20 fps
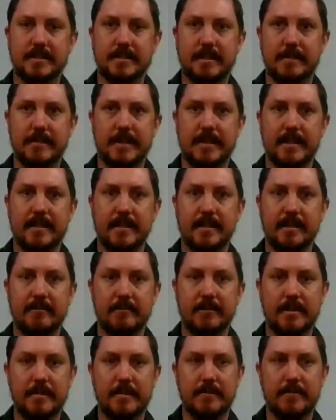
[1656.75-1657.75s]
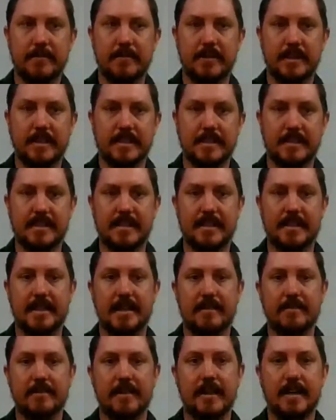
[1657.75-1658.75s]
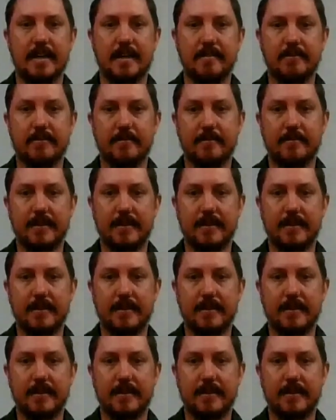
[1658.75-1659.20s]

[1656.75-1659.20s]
some of the delivery providers in that, we have